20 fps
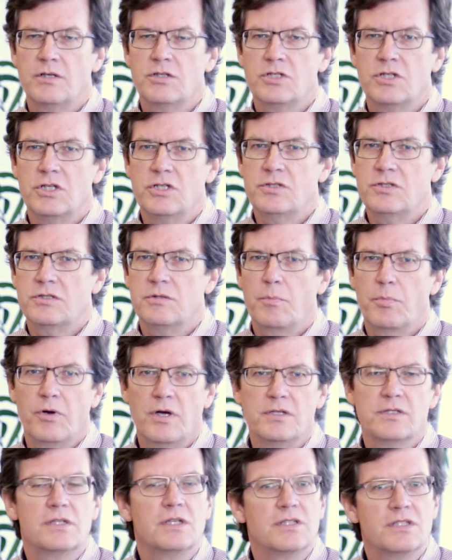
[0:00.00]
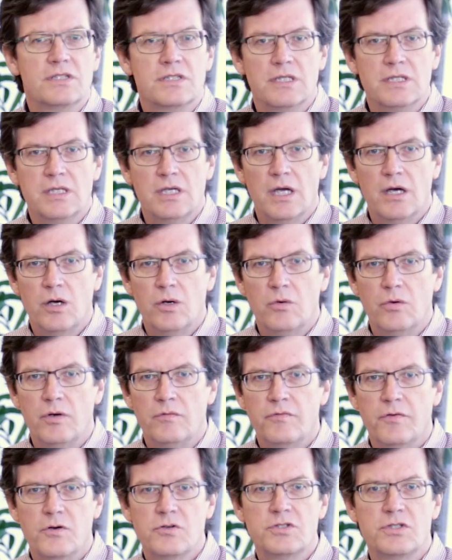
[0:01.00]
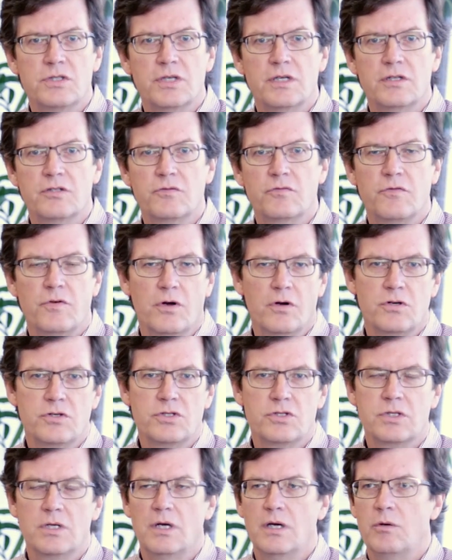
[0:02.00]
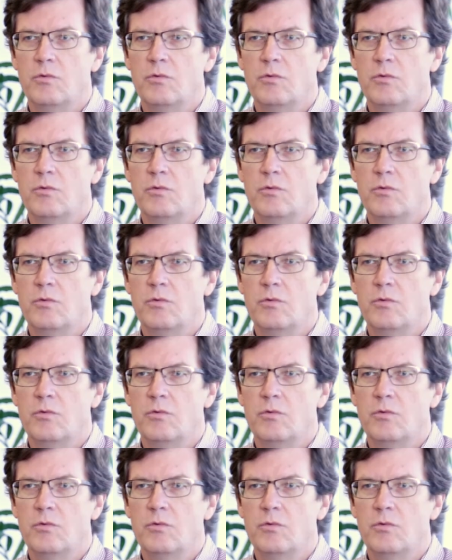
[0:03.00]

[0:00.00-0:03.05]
She's the president and CEO of First Things First,